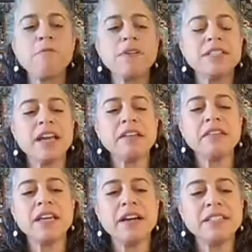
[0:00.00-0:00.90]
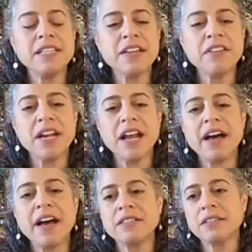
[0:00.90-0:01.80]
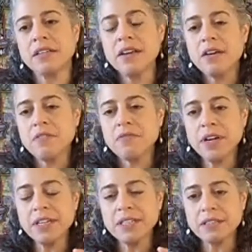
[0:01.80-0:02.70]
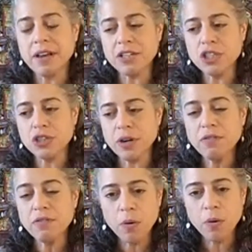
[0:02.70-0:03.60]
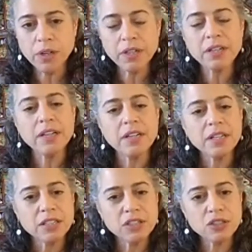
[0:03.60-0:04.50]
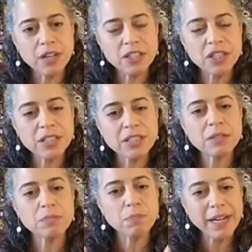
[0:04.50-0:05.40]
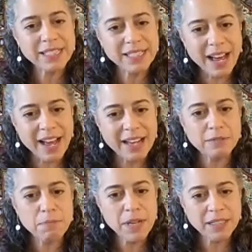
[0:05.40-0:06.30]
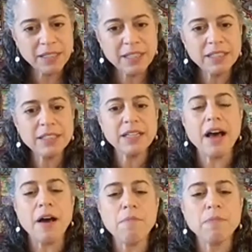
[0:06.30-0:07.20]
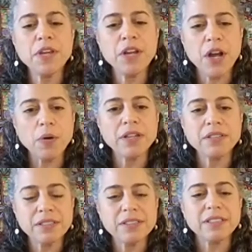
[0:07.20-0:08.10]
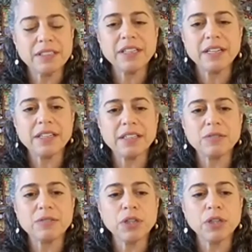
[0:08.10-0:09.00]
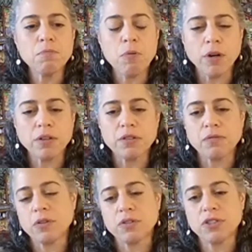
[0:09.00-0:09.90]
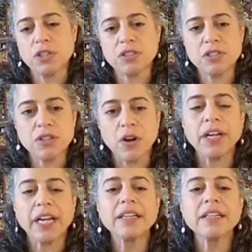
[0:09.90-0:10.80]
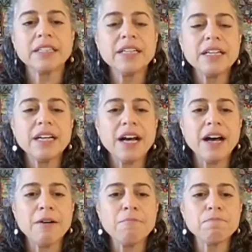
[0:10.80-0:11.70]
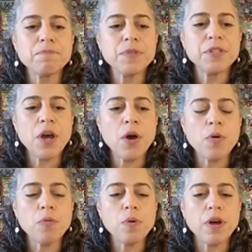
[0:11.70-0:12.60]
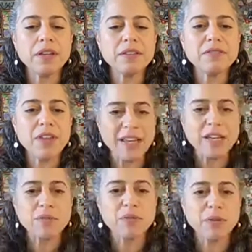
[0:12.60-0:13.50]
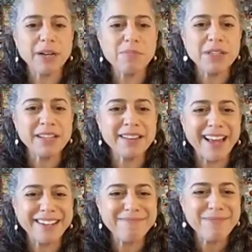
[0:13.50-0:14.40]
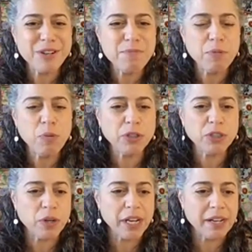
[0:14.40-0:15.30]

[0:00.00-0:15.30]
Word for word: I would say the idea that it has very uh, straightforward instructions, bite-sized pieces, um, you know, is uh, is really important to folks just starting. Um, so thank you for recommending that. I'm sure people will enjoy